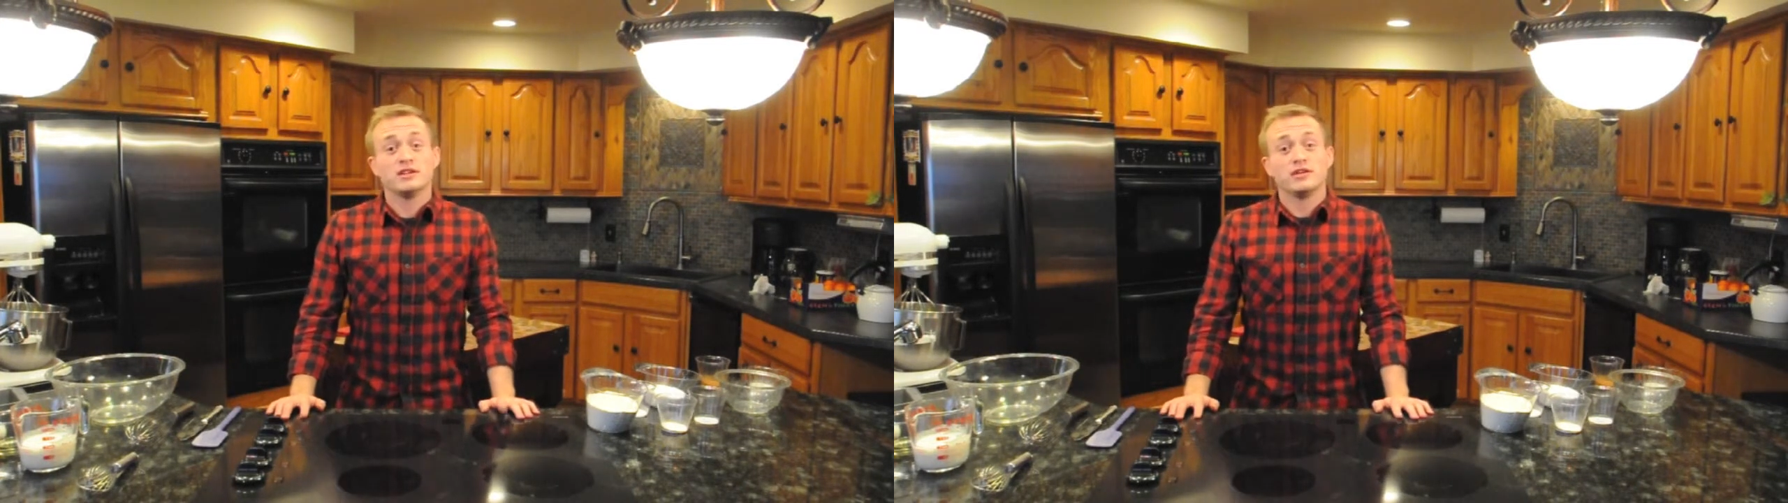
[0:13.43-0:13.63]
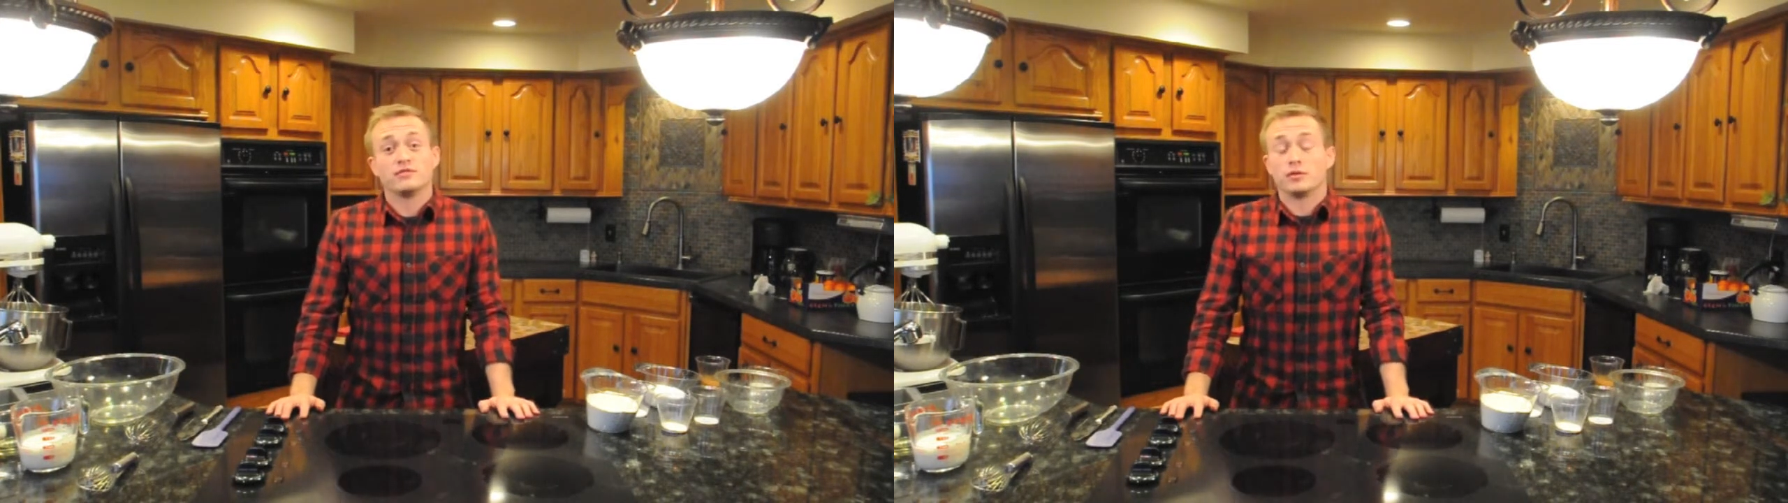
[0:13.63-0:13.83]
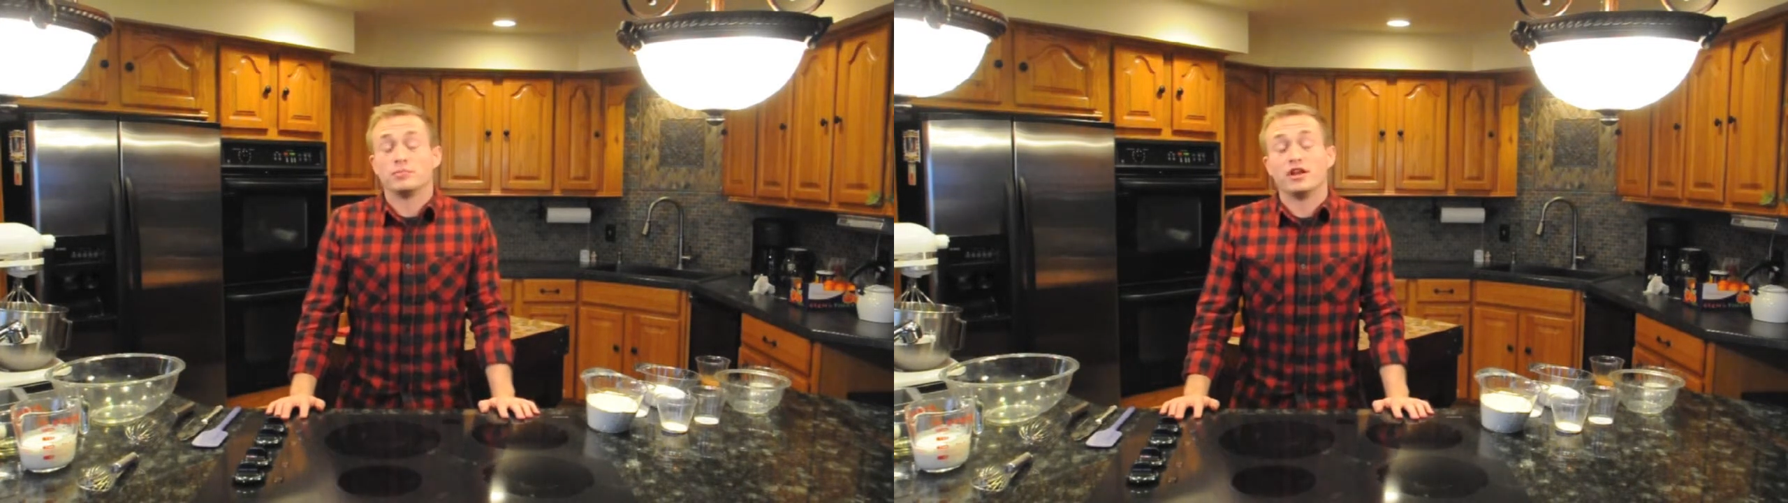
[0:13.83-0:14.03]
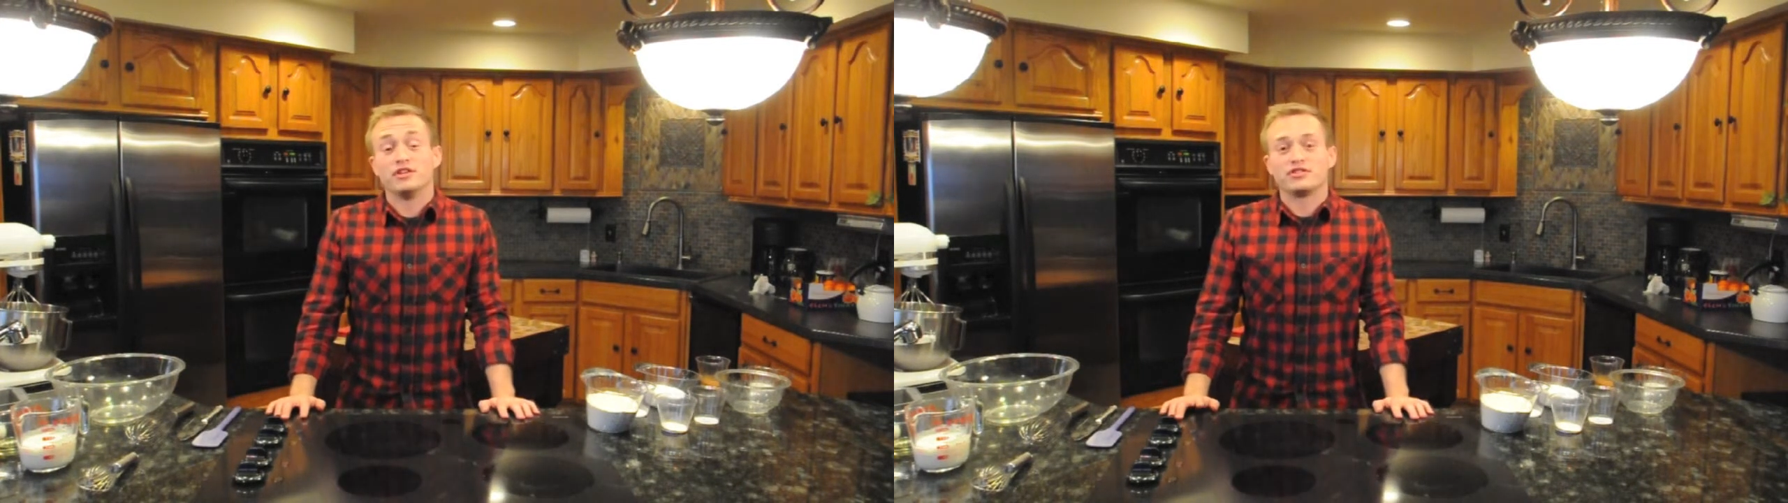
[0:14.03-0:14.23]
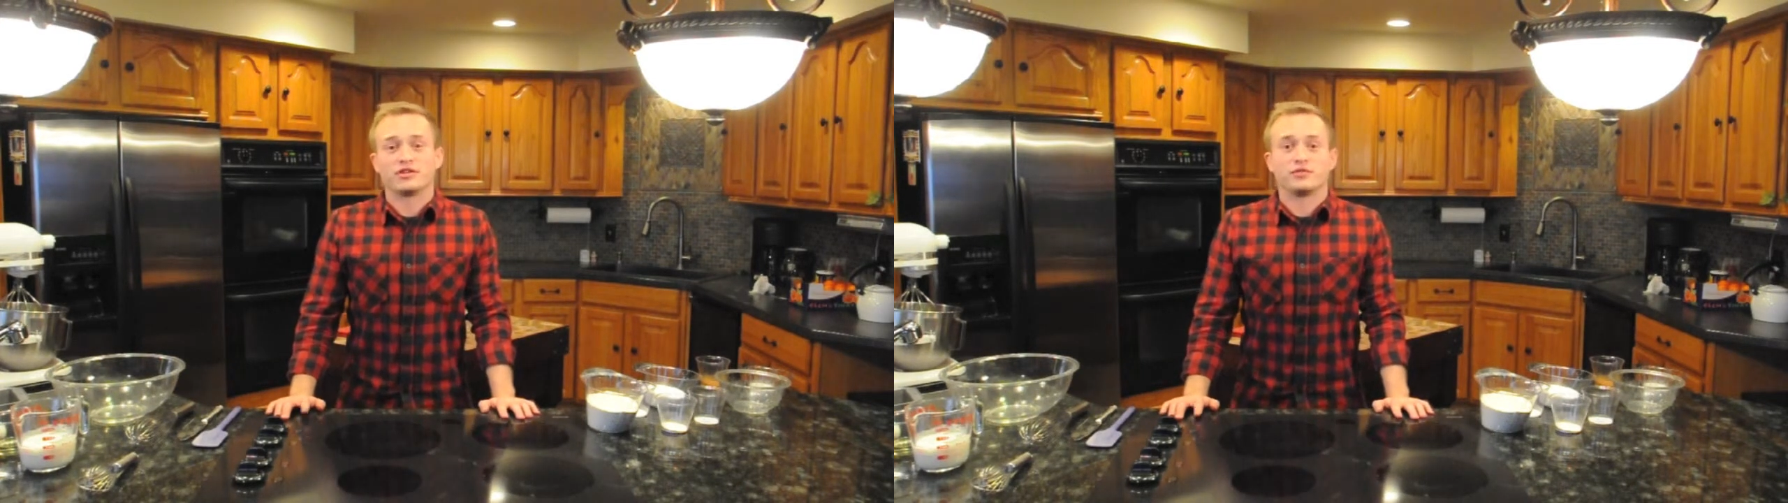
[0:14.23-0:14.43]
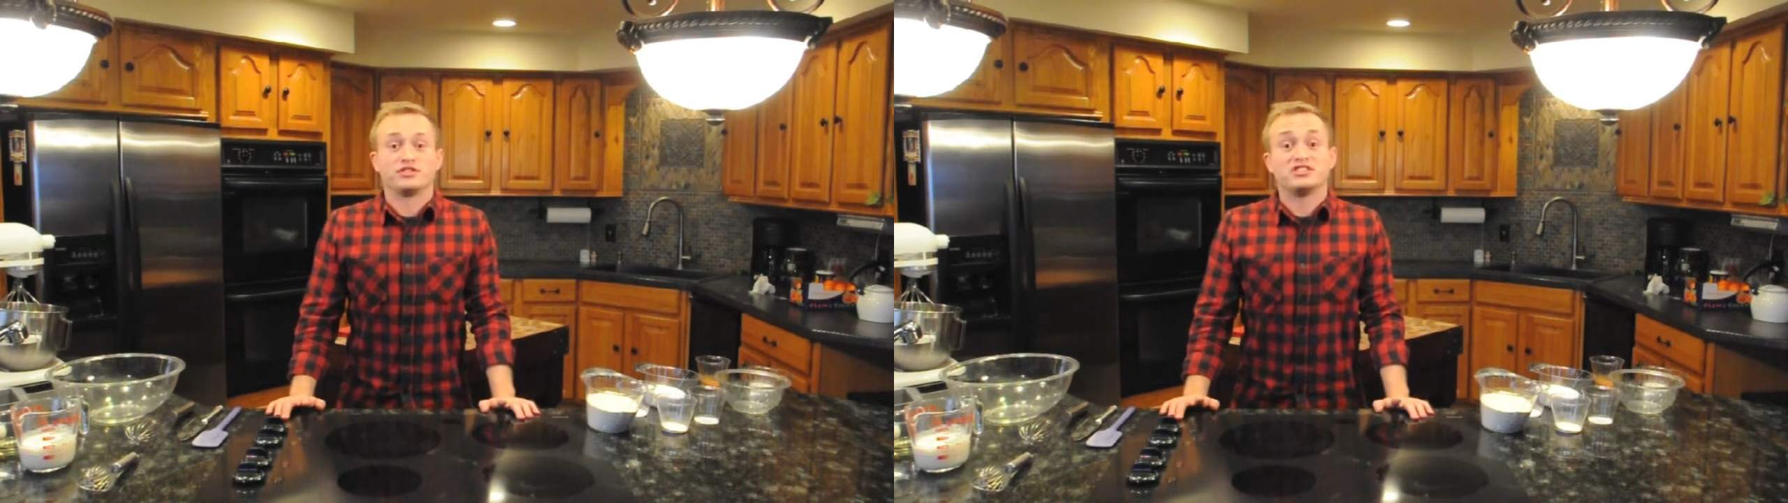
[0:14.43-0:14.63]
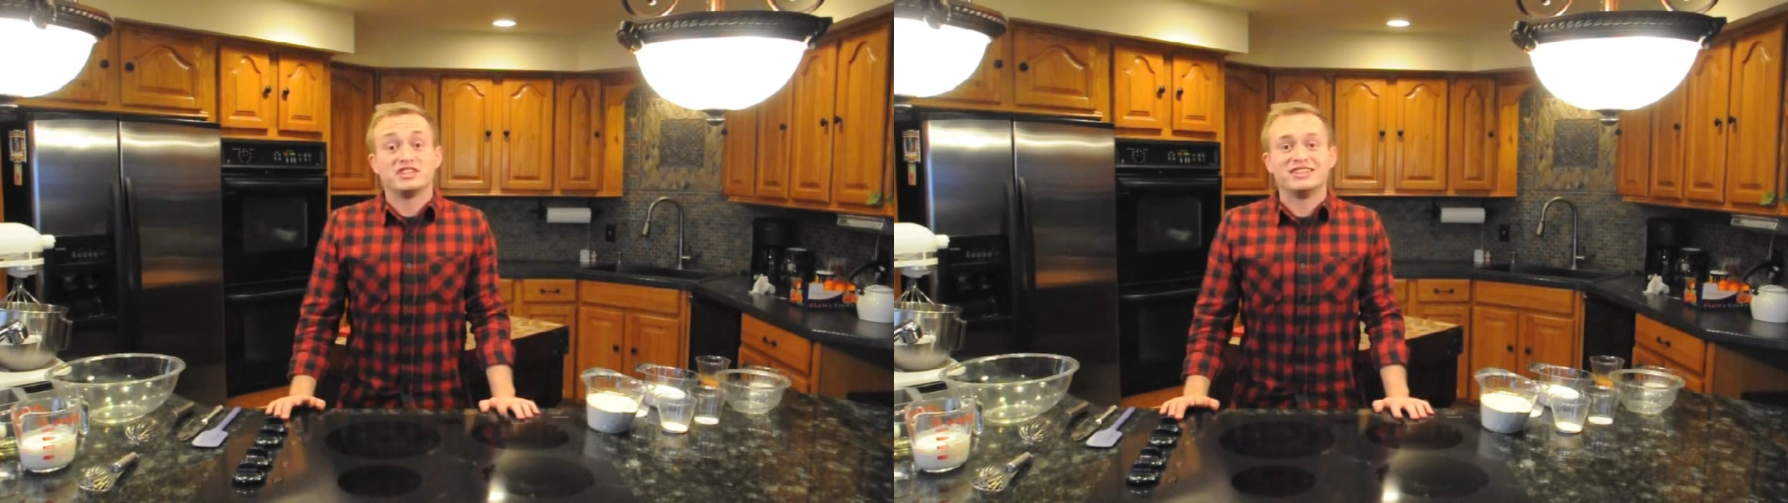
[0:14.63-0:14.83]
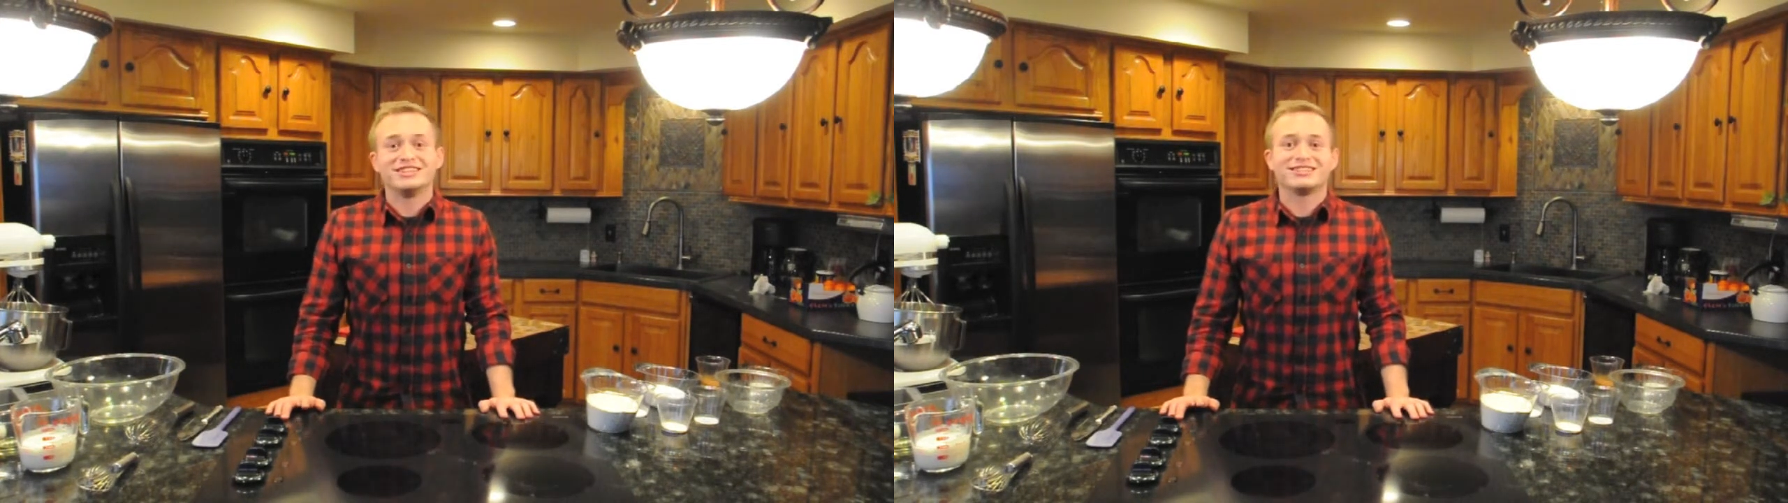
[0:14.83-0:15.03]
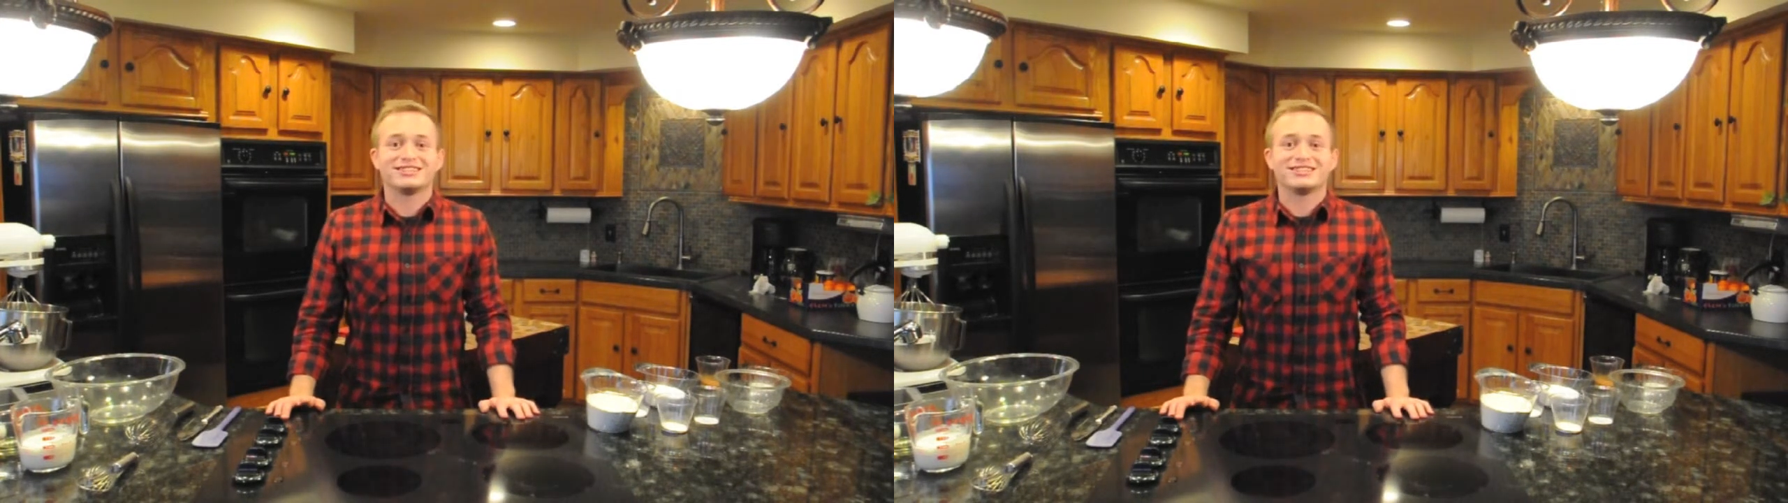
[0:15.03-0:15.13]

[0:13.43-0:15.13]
for a bread to serve with tea,